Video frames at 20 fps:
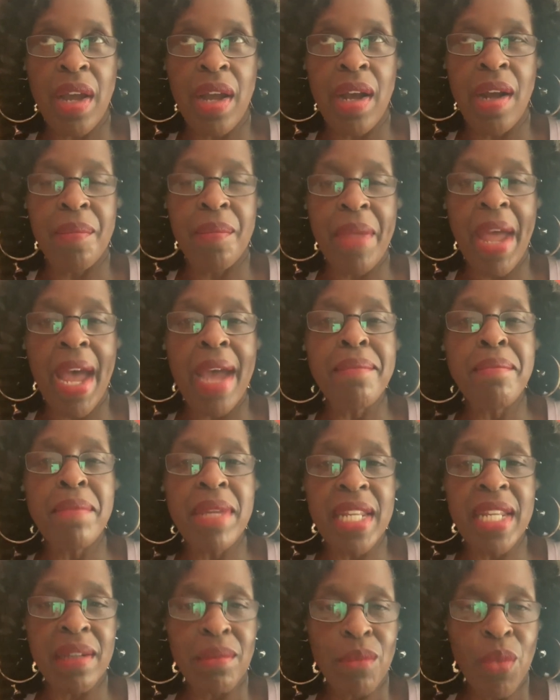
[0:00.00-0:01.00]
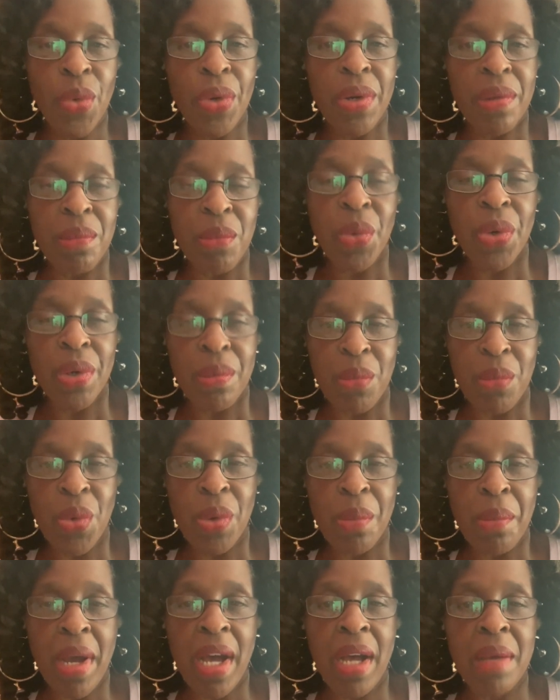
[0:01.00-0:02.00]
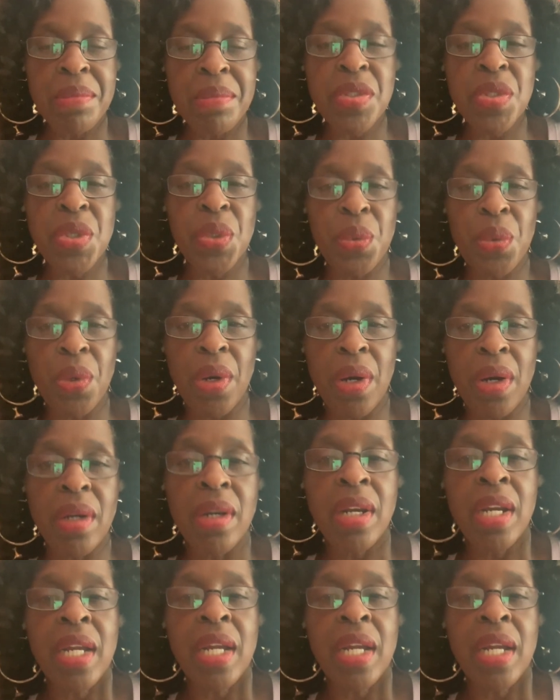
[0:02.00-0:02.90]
I'm meeting more and more moms who are